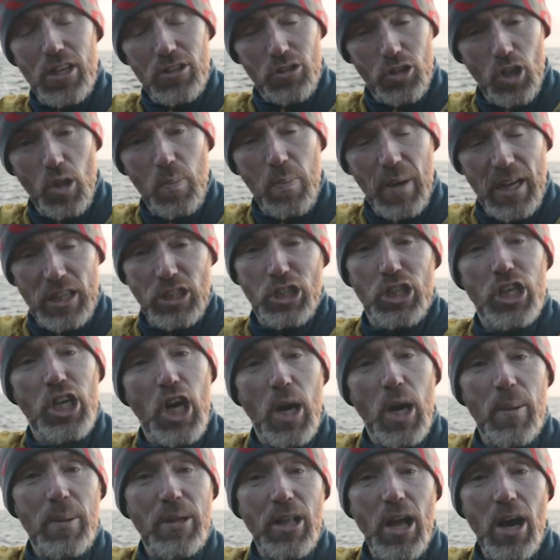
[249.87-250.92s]
to the picture
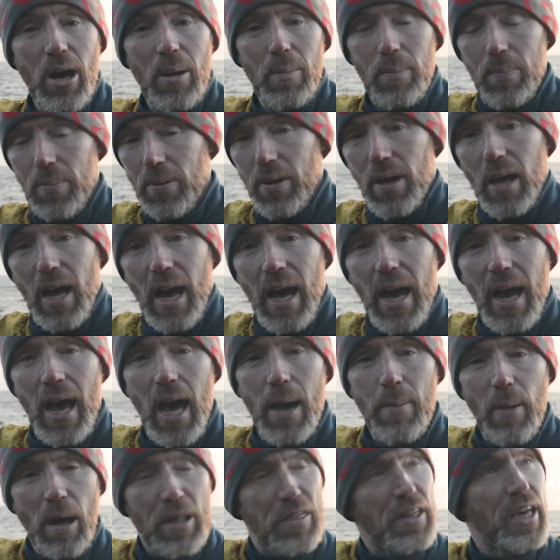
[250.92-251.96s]
coming up.
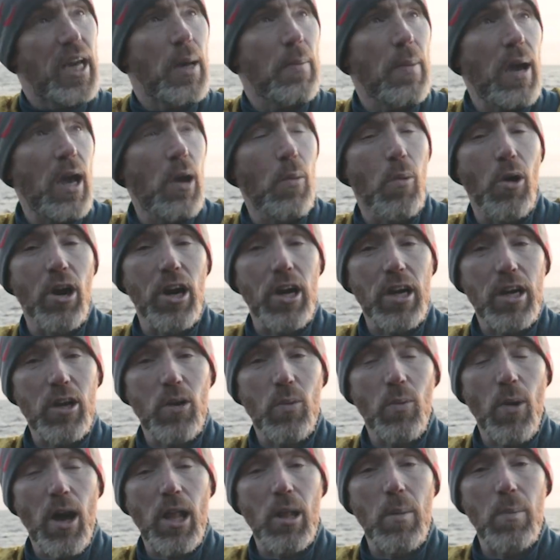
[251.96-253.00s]
I think it may
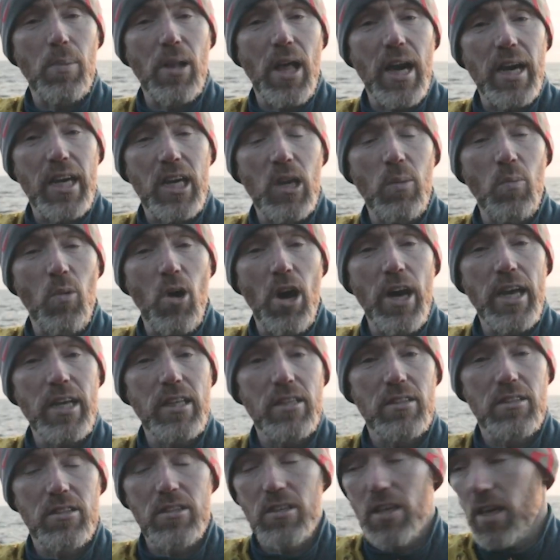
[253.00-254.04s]
work well in black and
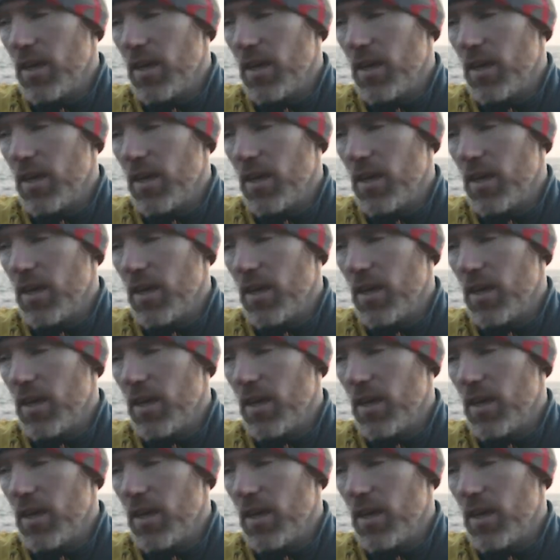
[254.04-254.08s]
white,